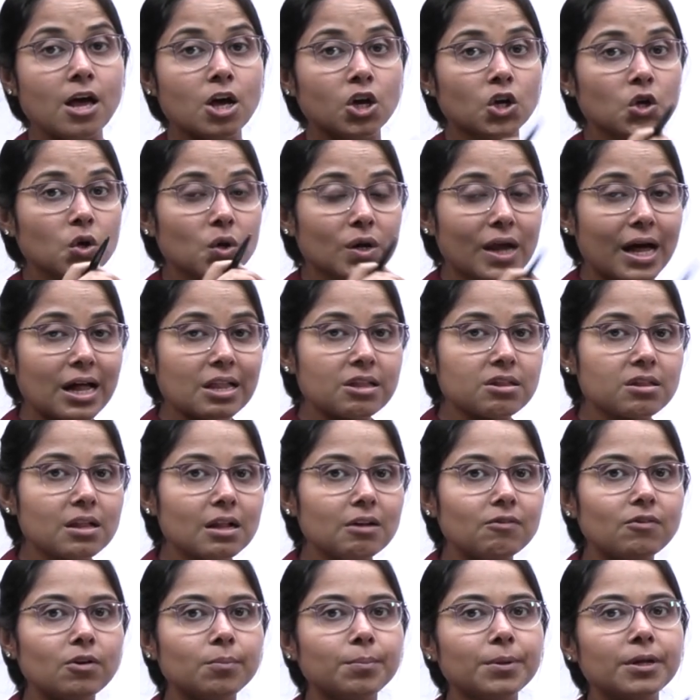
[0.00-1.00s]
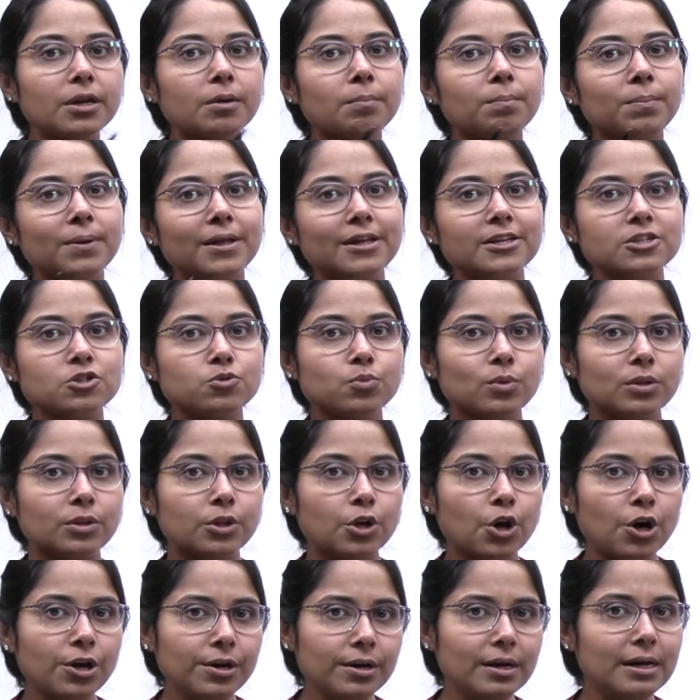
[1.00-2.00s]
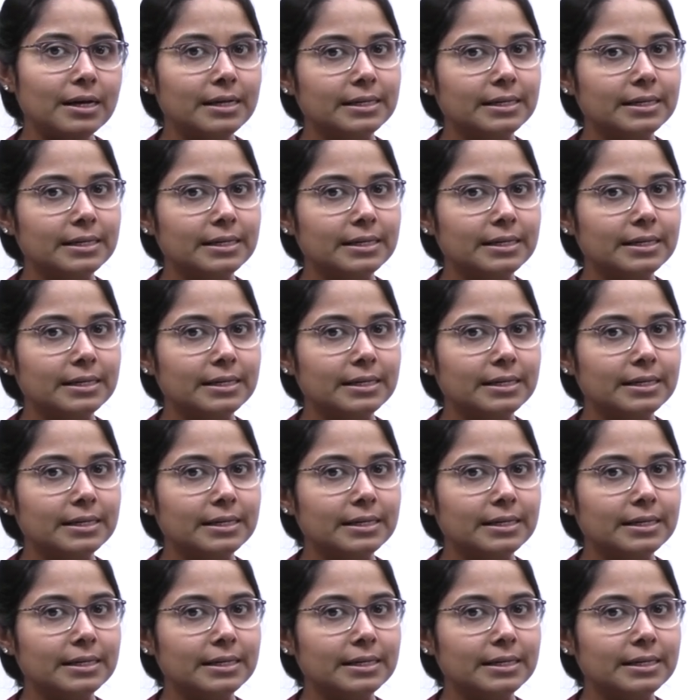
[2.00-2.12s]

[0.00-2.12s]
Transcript: Uracil will be replaced with your